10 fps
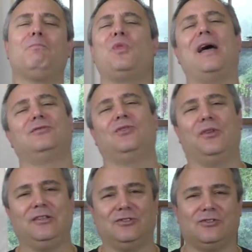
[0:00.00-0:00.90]
That's
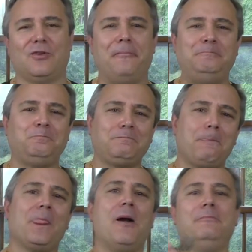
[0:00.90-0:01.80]
delicious.
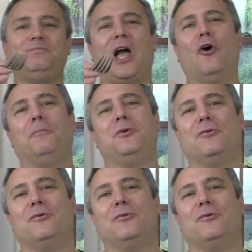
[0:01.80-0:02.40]
I hope